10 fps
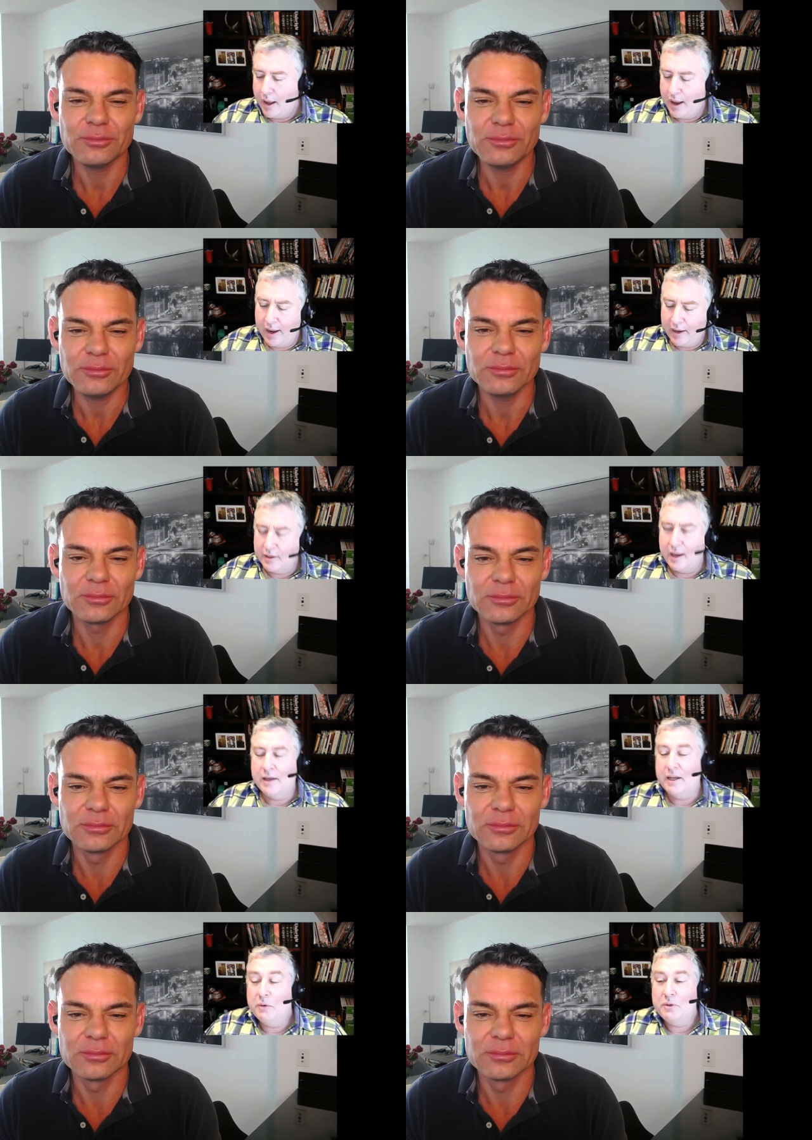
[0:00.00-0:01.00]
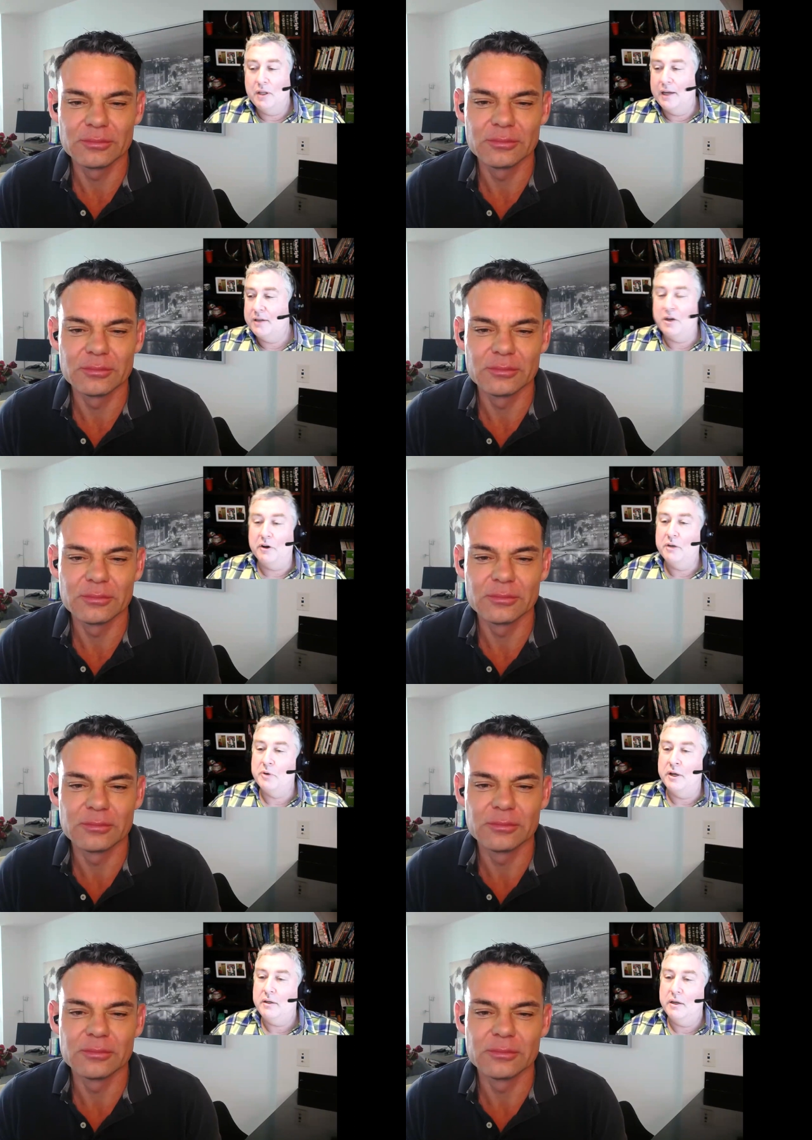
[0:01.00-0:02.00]
Speaker 1: And and he was like, "Sorry,
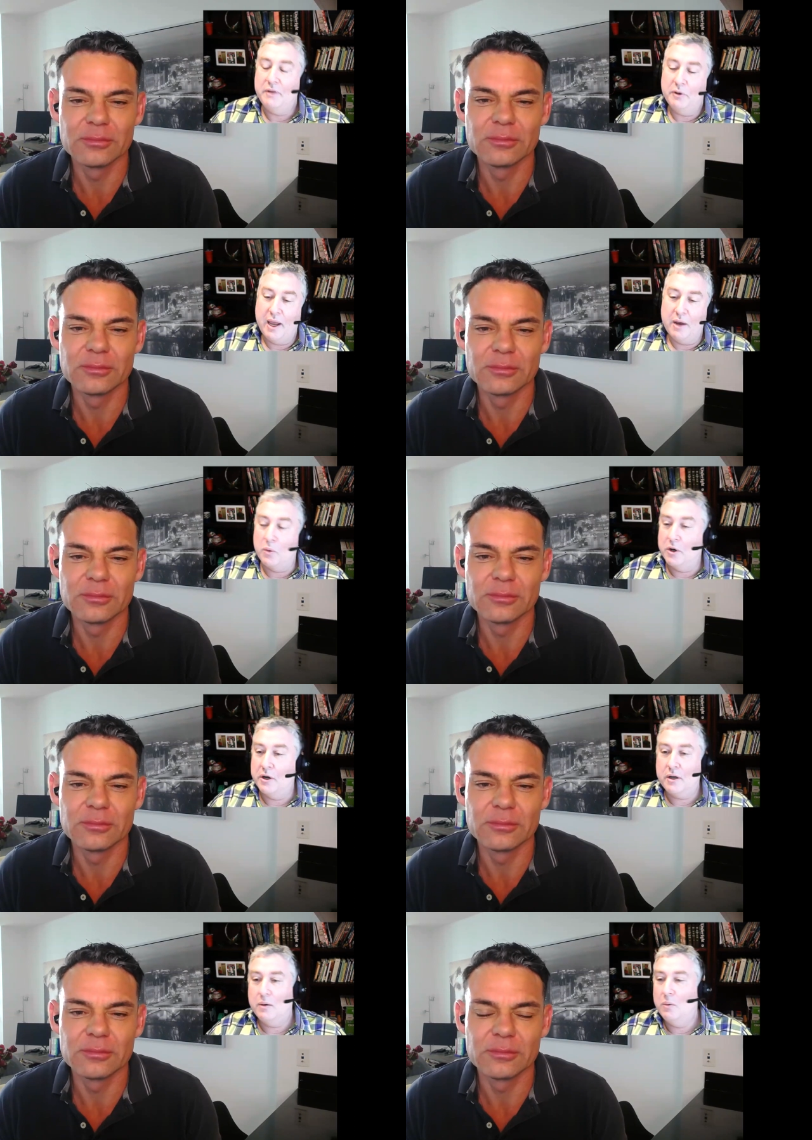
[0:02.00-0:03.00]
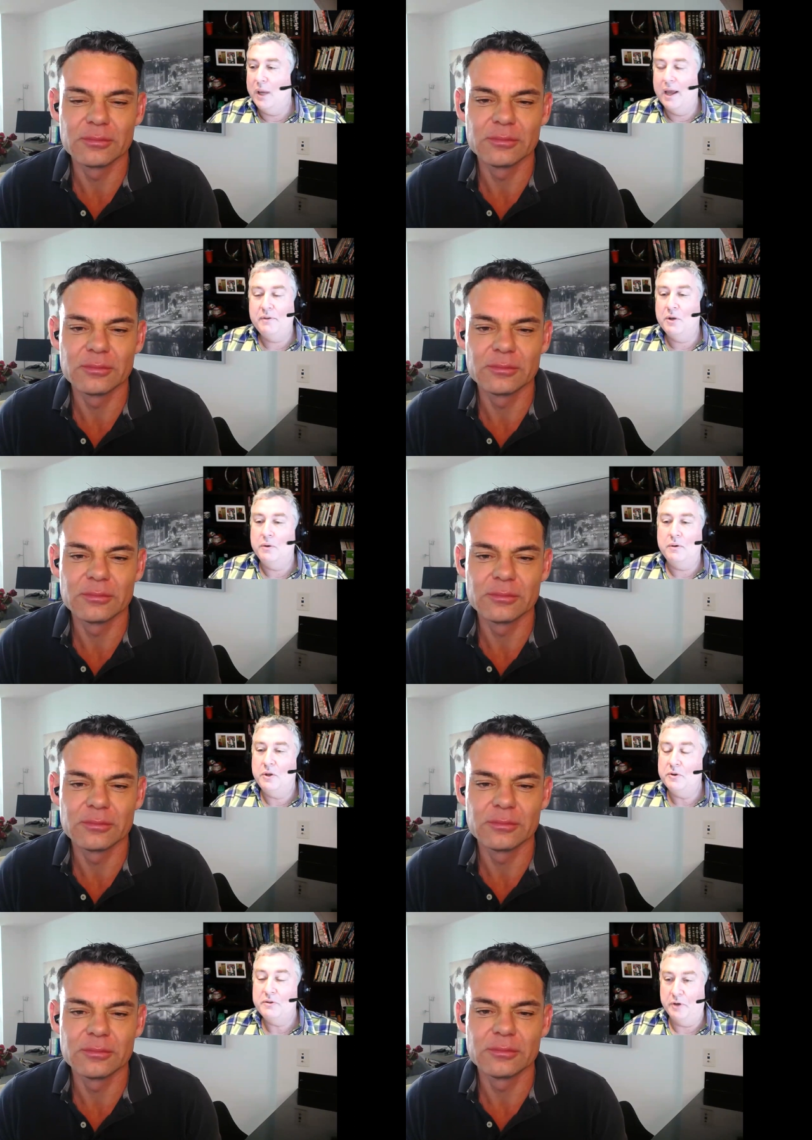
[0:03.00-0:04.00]
Brent, if you can't work, we have no
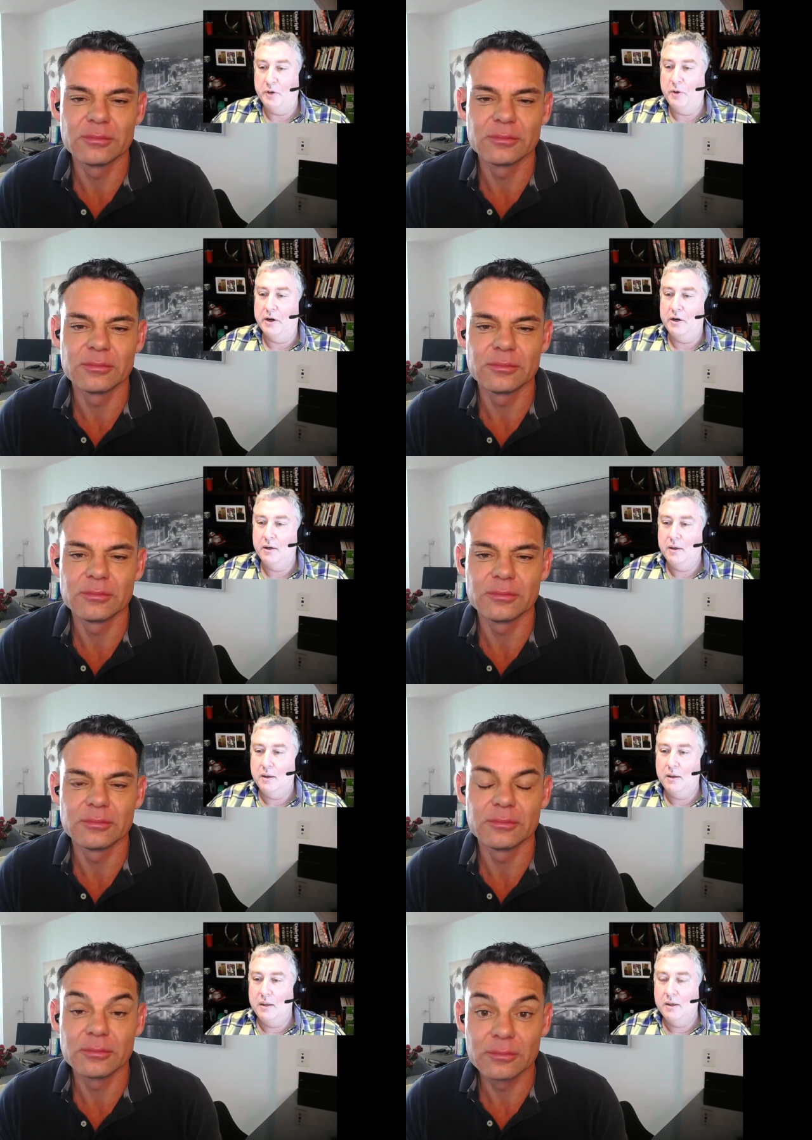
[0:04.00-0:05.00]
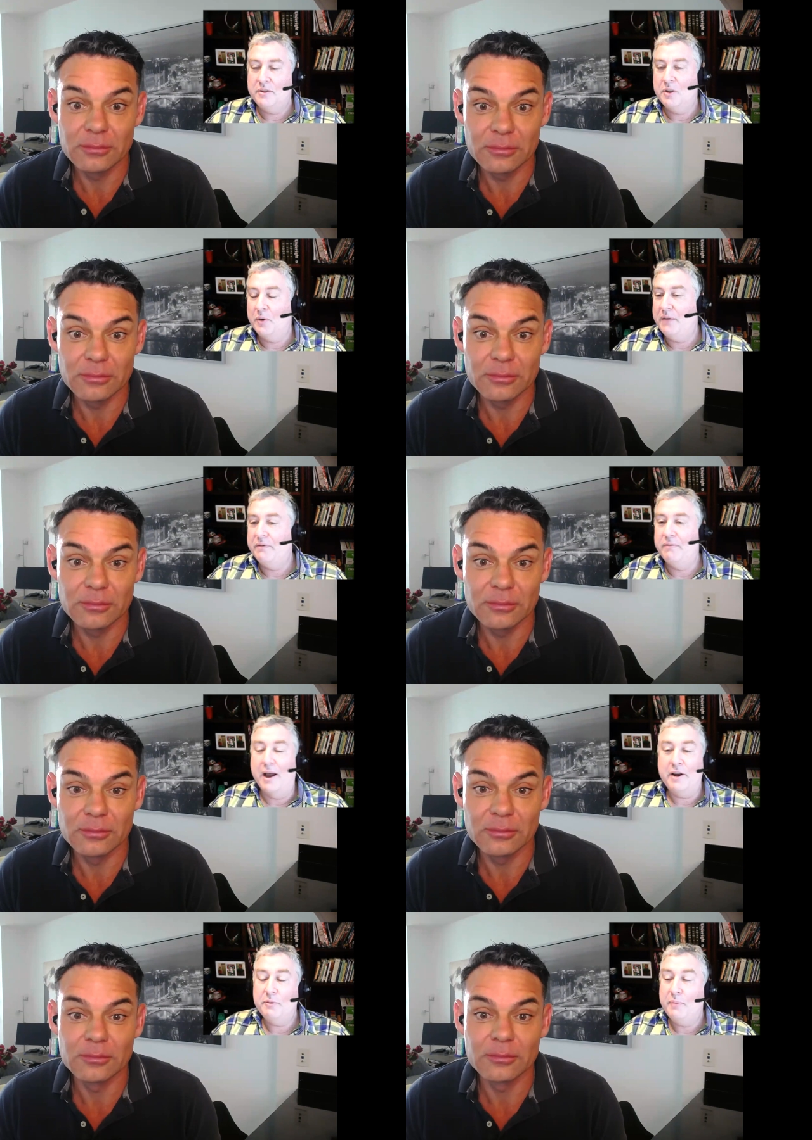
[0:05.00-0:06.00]
use for you here." So he
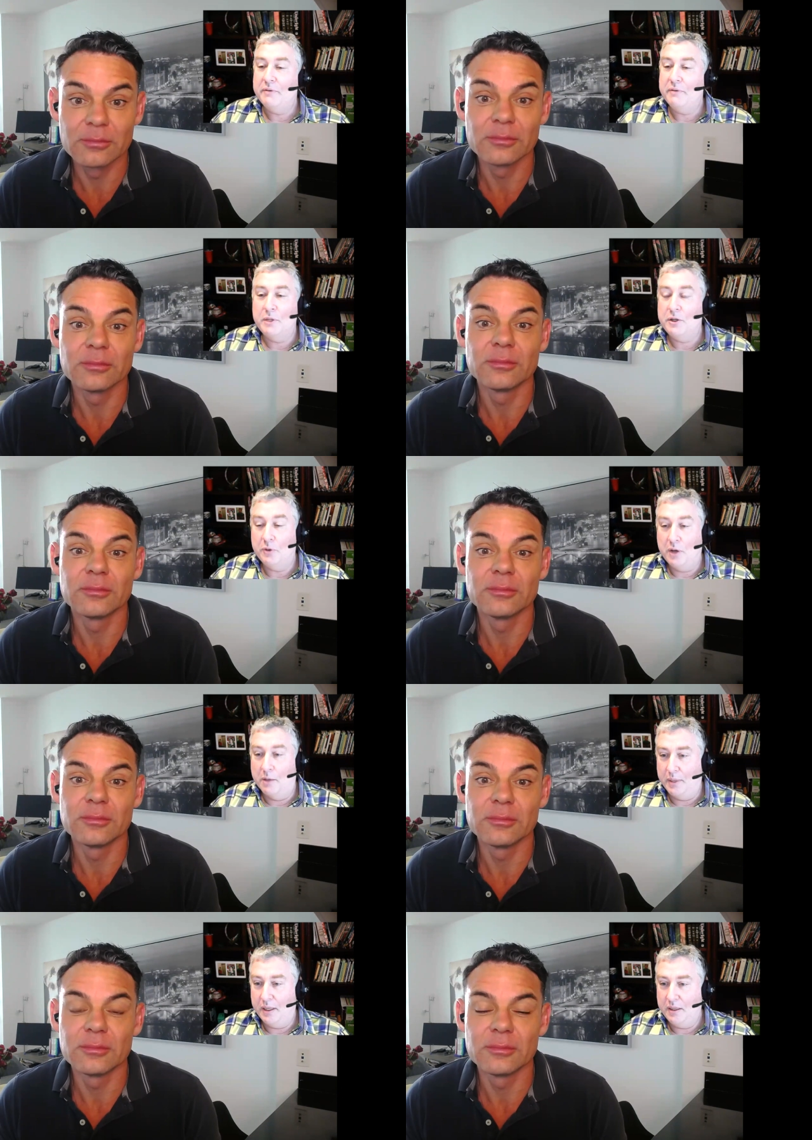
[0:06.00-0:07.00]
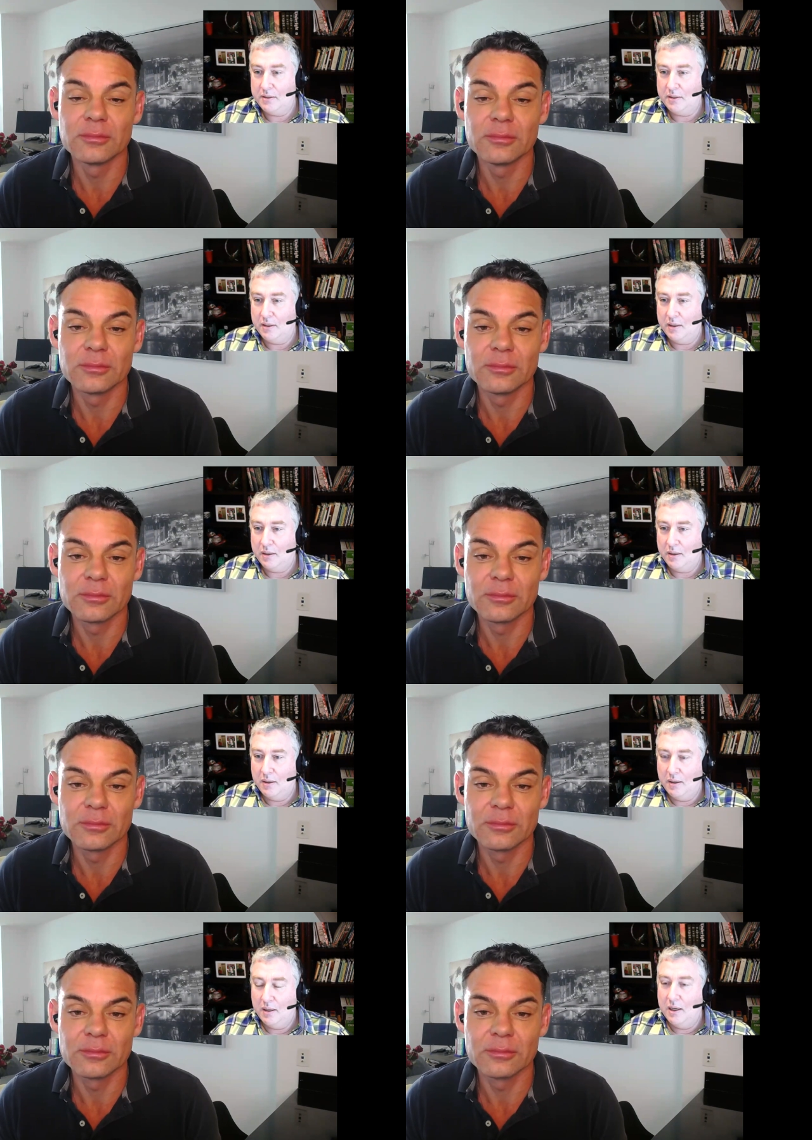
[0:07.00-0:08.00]
fired me from the two companies,
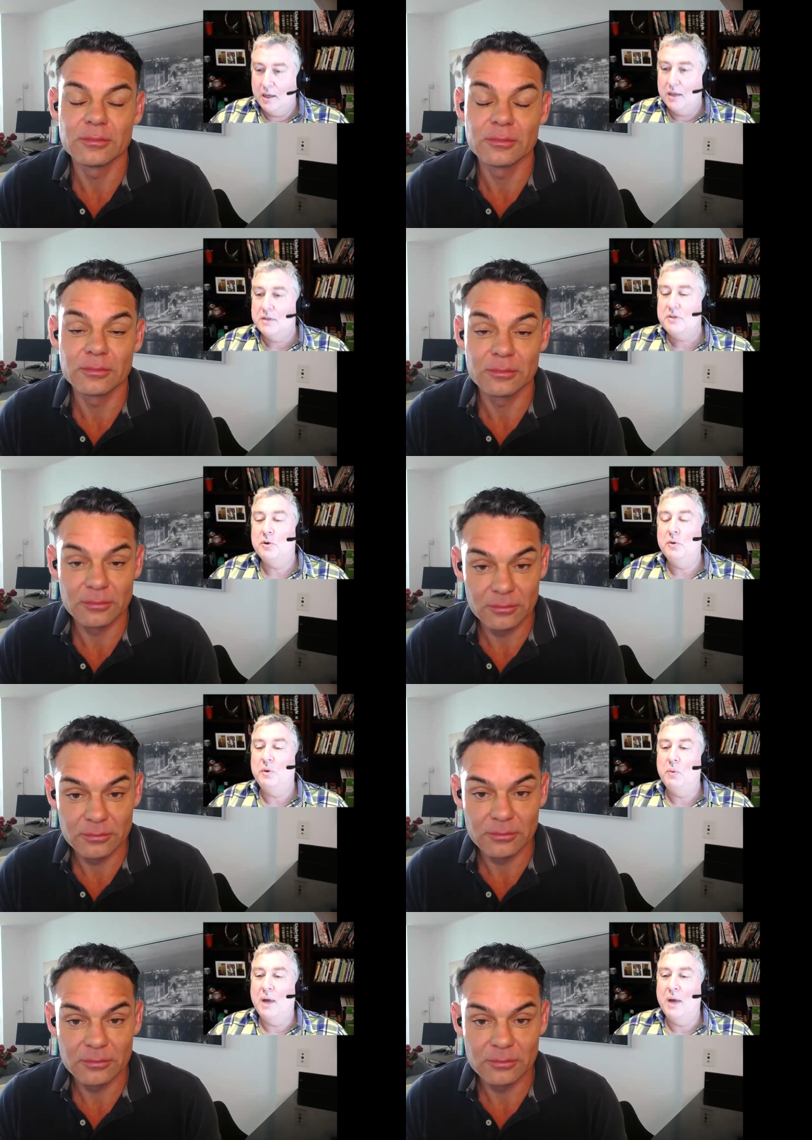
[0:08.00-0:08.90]
sold the